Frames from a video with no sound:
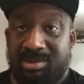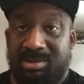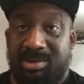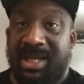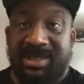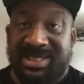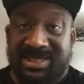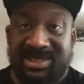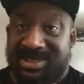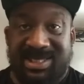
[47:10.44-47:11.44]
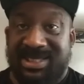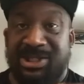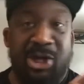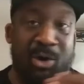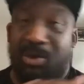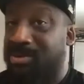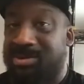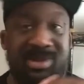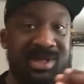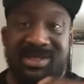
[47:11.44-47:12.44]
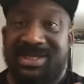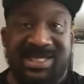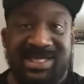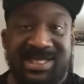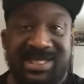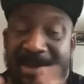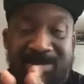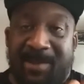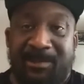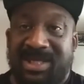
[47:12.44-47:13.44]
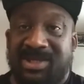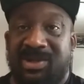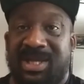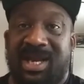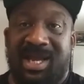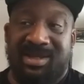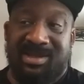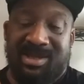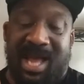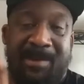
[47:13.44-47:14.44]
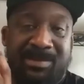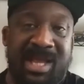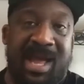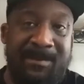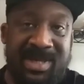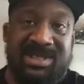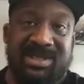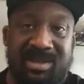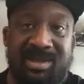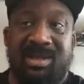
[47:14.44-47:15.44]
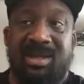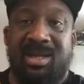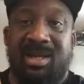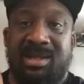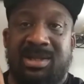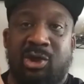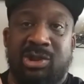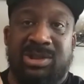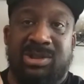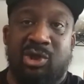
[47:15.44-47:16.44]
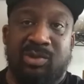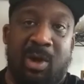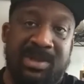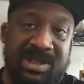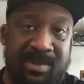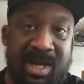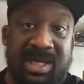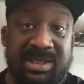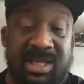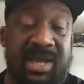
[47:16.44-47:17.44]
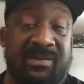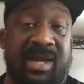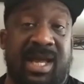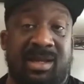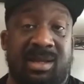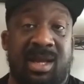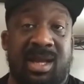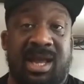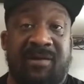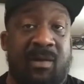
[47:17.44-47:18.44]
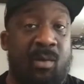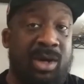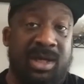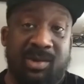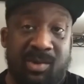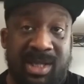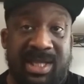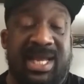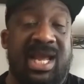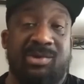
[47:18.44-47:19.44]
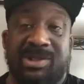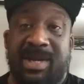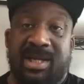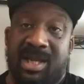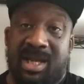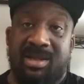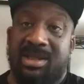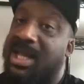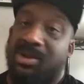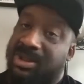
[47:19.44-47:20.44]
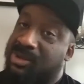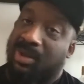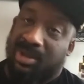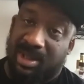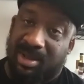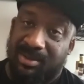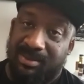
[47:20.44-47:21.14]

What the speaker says: Like that's just I'm not bending on that. Like I'm not missing those moments in my kid's life. And if I work anywhere that can't respect that, then I don't need to work there.